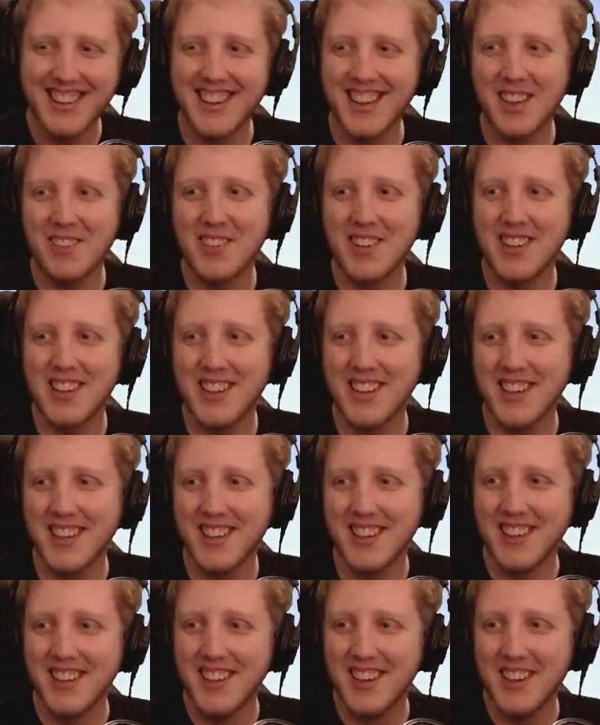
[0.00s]
Like for the
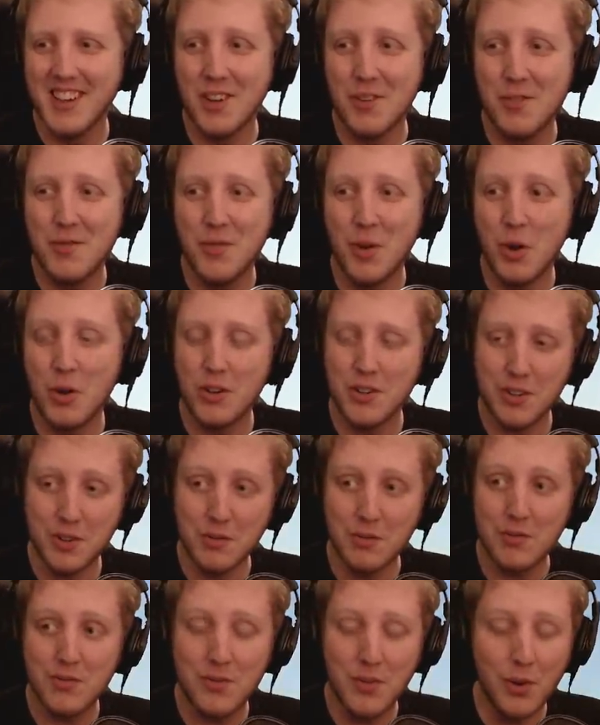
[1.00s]
uh the four
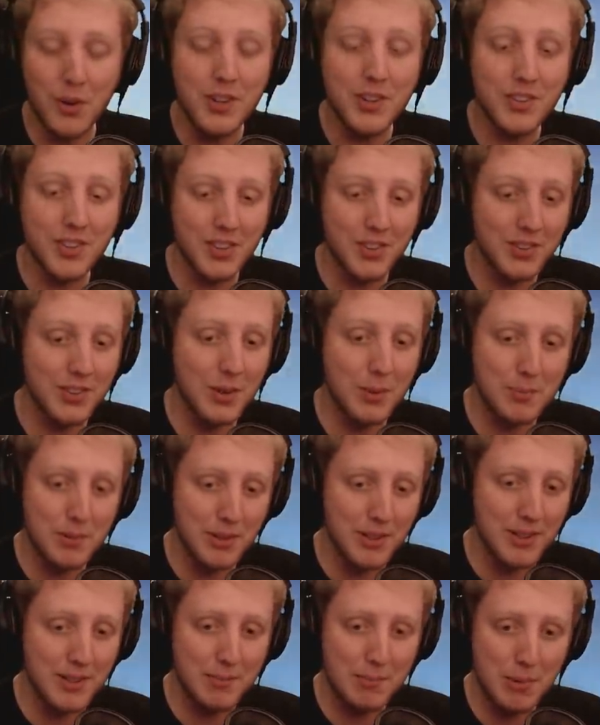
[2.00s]
hundred forty-six sub
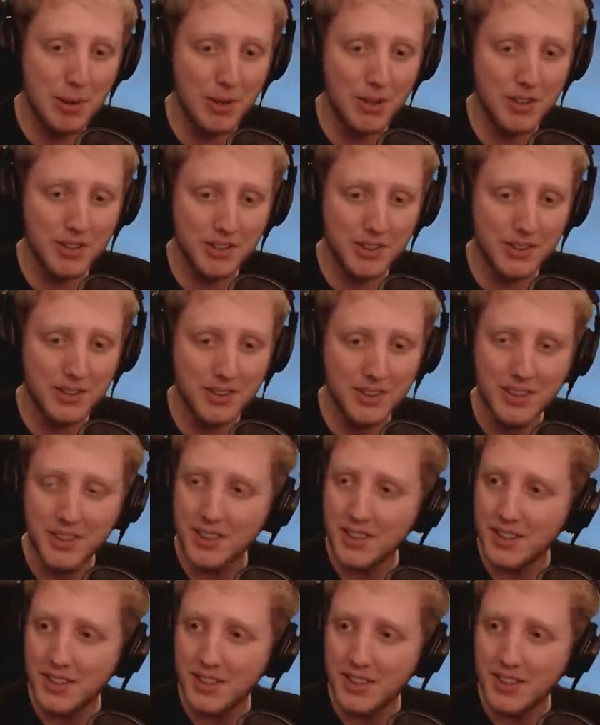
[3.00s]
train pog dude.